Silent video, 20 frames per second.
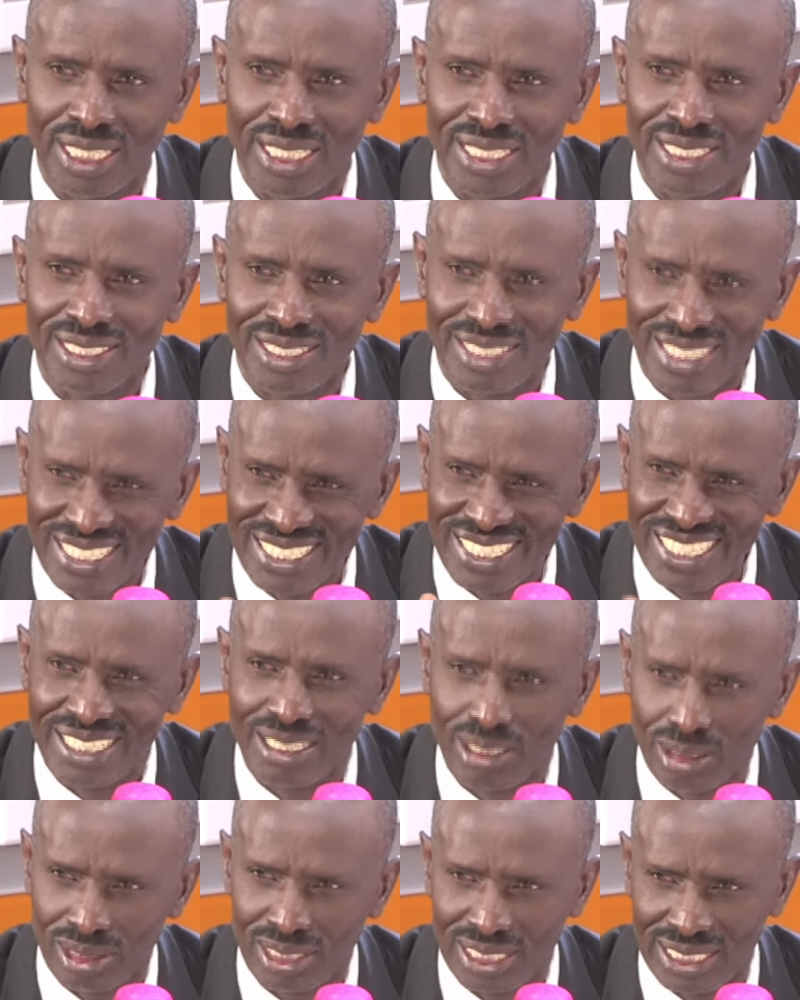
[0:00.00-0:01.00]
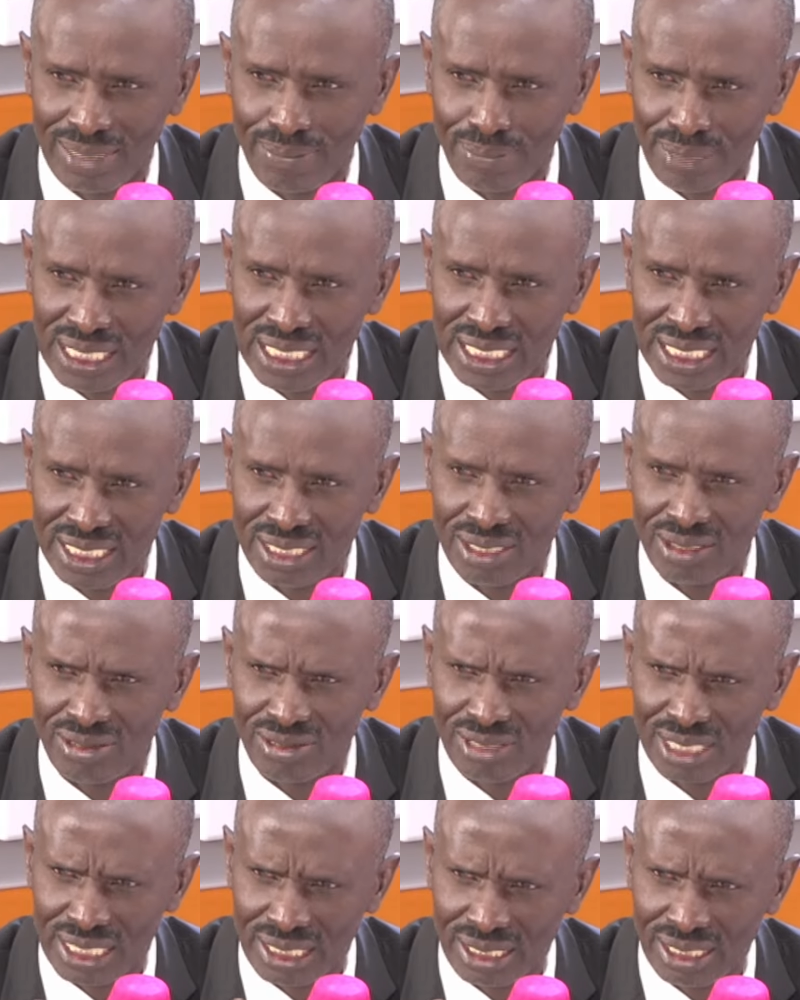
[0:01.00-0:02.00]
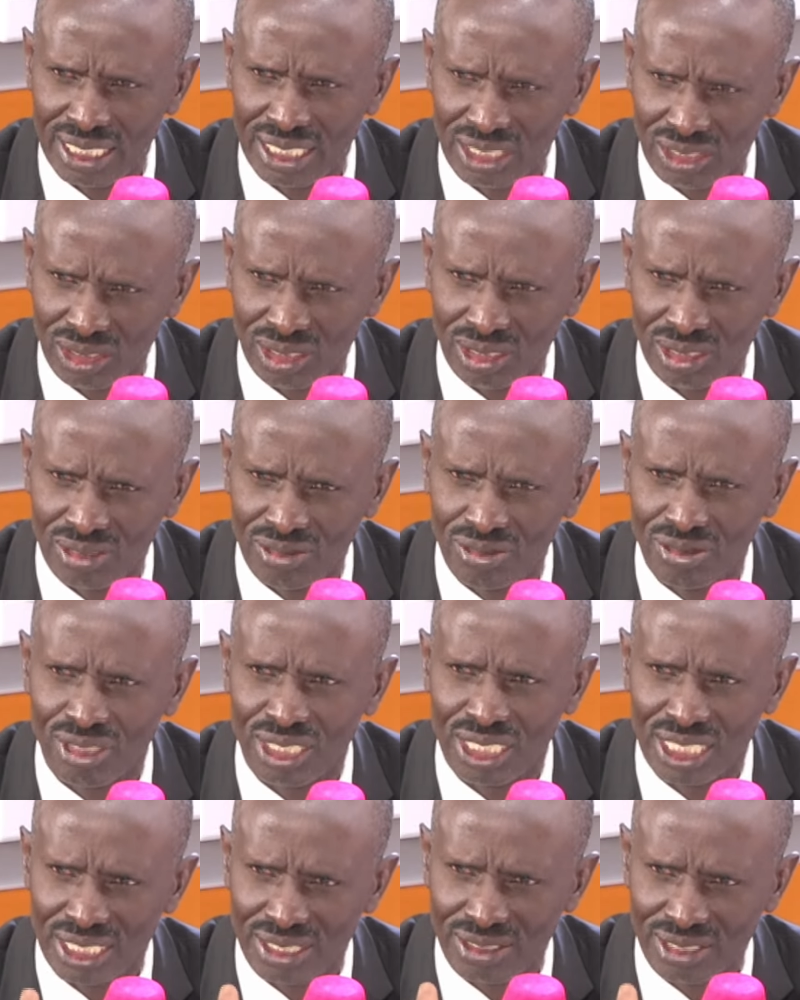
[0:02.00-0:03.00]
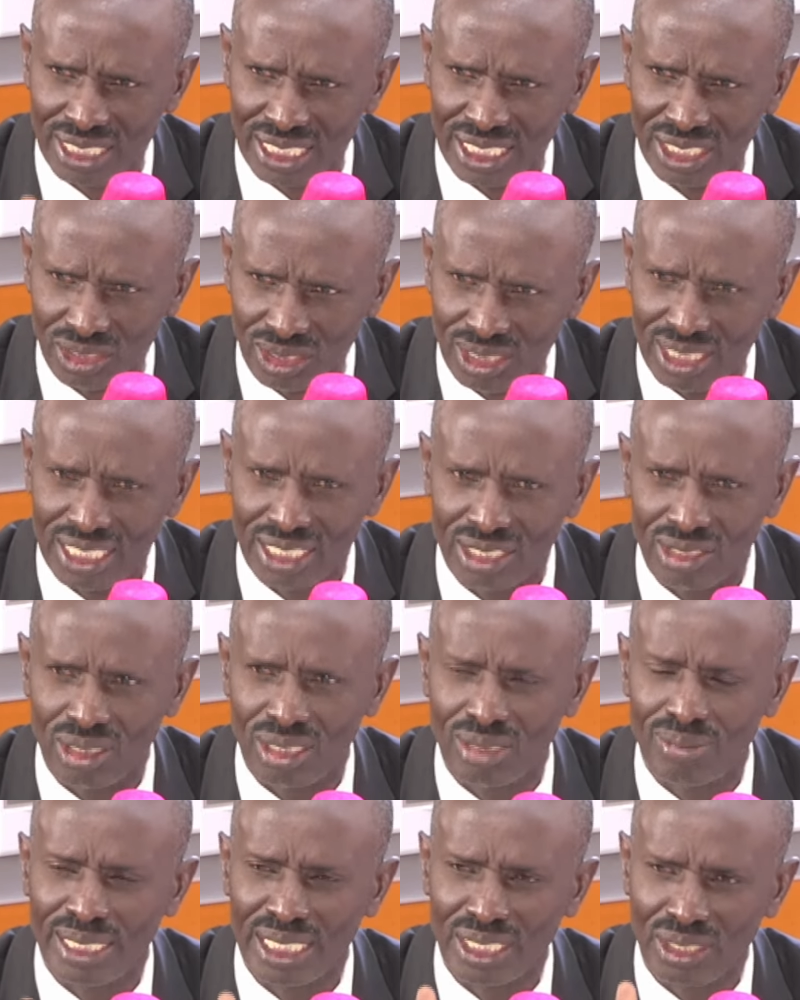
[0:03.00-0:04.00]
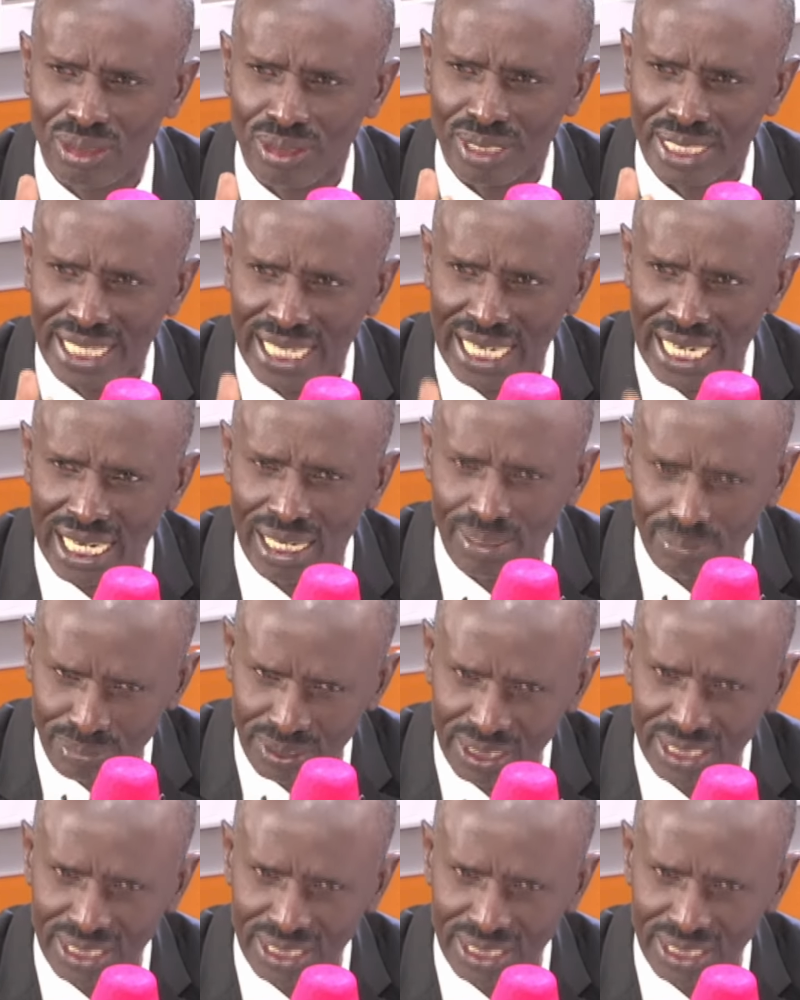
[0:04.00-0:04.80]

the general stability of education, free education, enrollment going up,